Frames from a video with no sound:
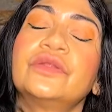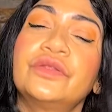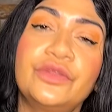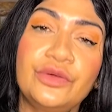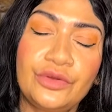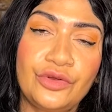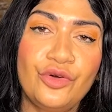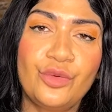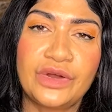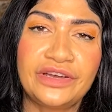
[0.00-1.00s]
So
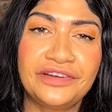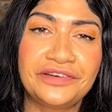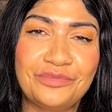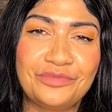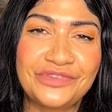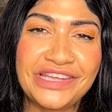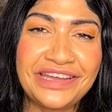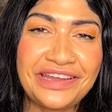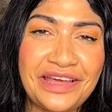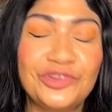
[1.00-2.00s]
no wonder
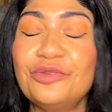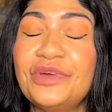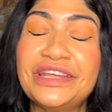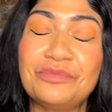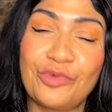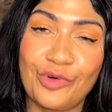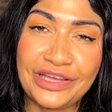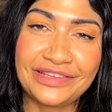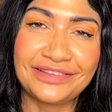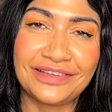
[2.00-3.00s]
Tate has so many
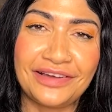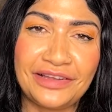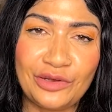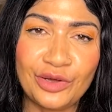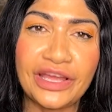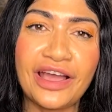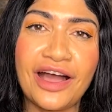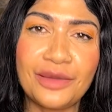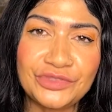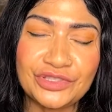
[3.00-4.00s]
boys looking
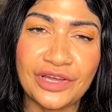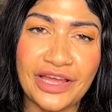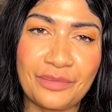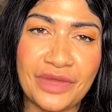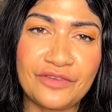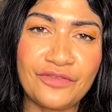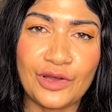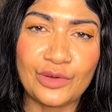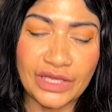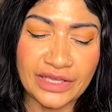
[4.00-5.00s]
up to him and
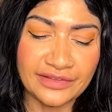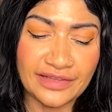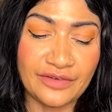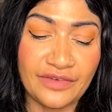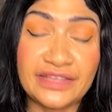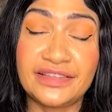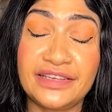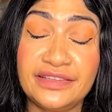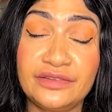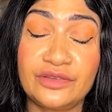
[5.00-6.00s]
following his advice,
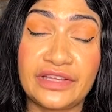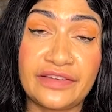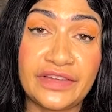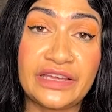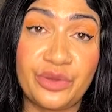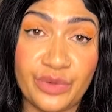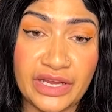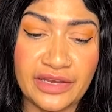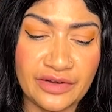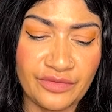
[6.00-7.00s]
and he's giving
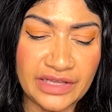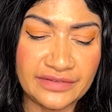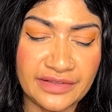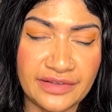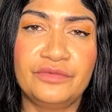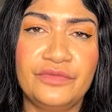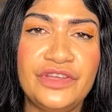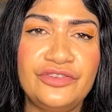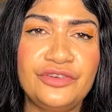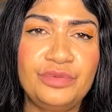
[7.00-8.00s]
great advice here.
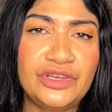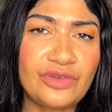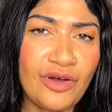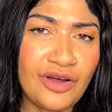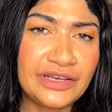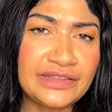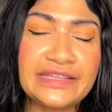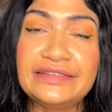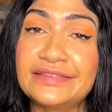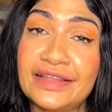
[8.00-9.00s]
We should be taught
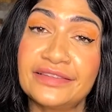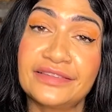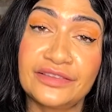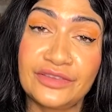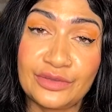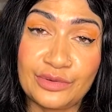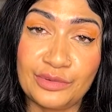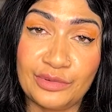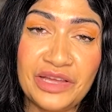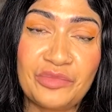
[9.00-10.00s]
these things in
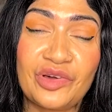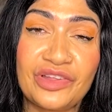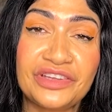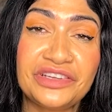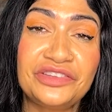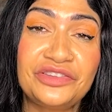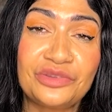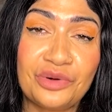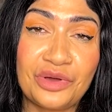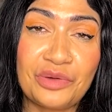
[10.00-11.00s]
school because it is
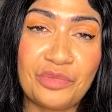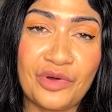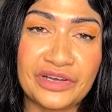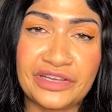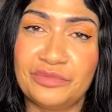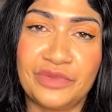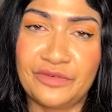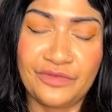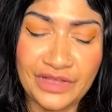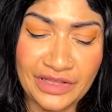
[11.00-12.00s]
so important,
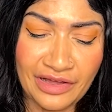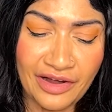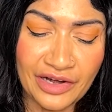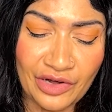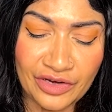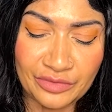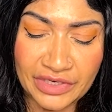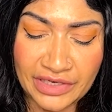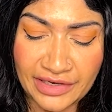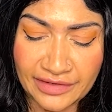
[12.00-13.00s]
but we are not.
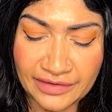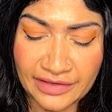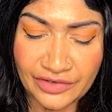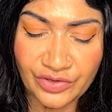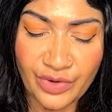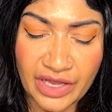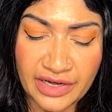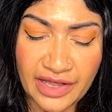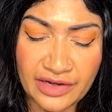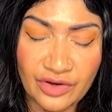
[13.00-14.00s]
But it's
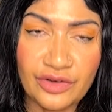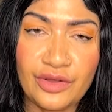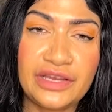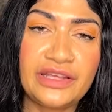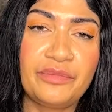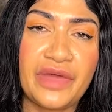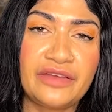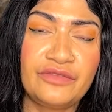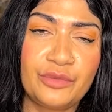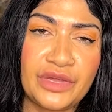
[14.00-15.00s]
great, and not only
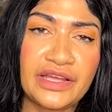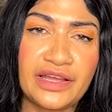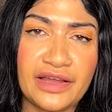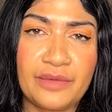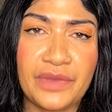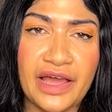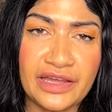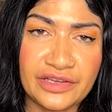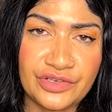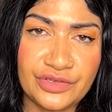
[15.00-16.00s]
men, women can apply
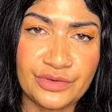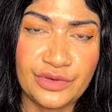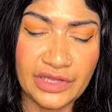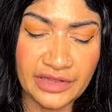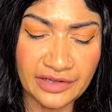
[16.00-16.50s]
it too in their